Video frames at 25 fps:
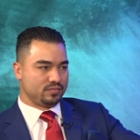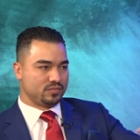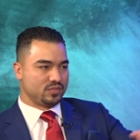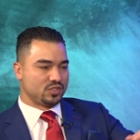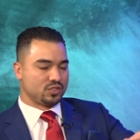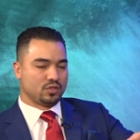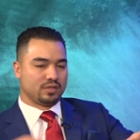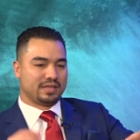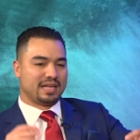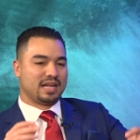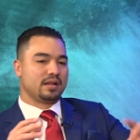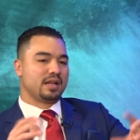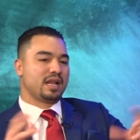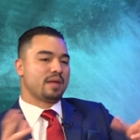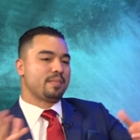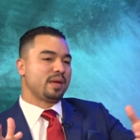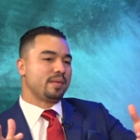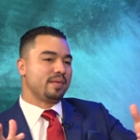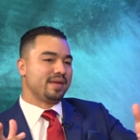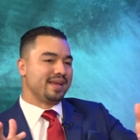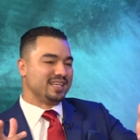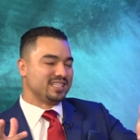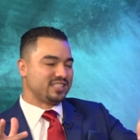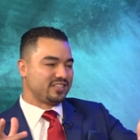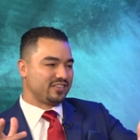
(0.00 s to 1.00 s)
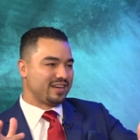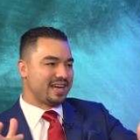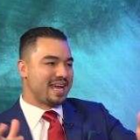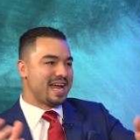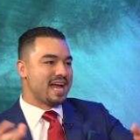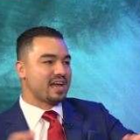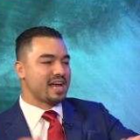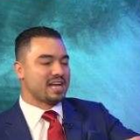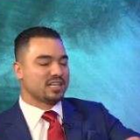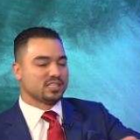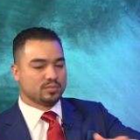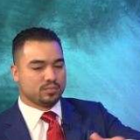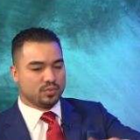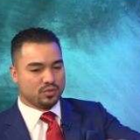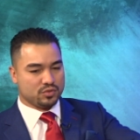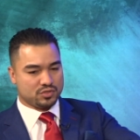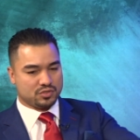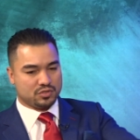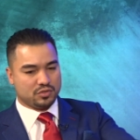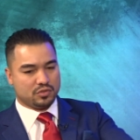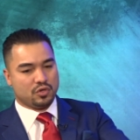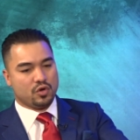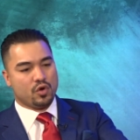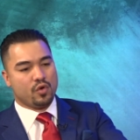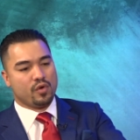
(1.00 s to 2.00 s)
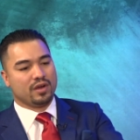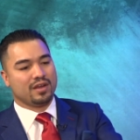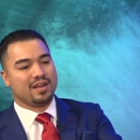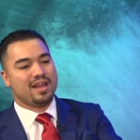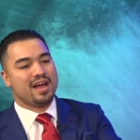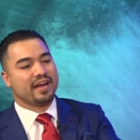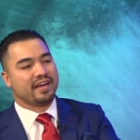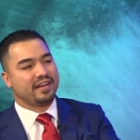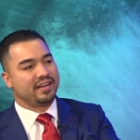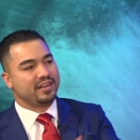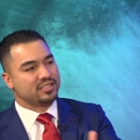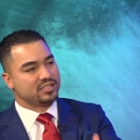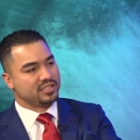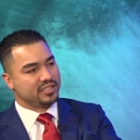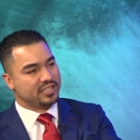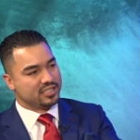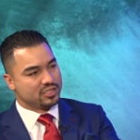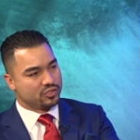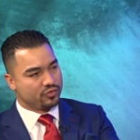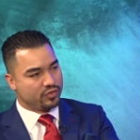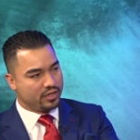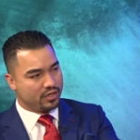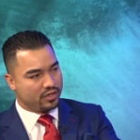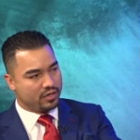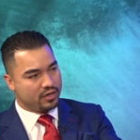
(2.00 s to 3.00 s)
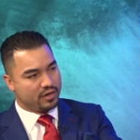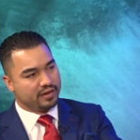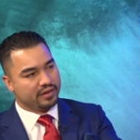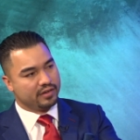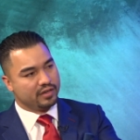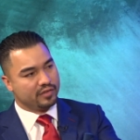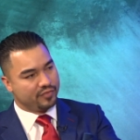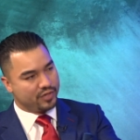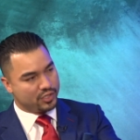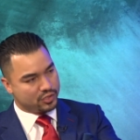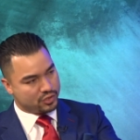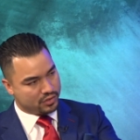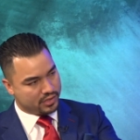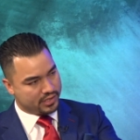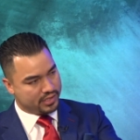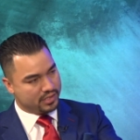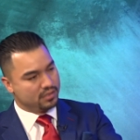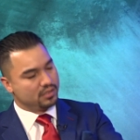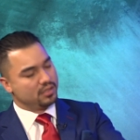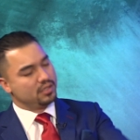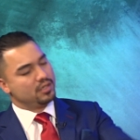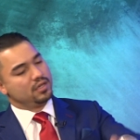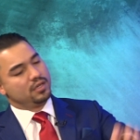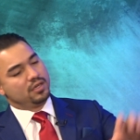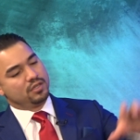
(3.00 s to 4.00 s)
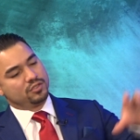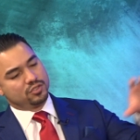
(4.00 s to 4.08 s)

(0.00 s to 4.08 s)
So that might be easier hack as opposed to logging into each credit card individually. Okay.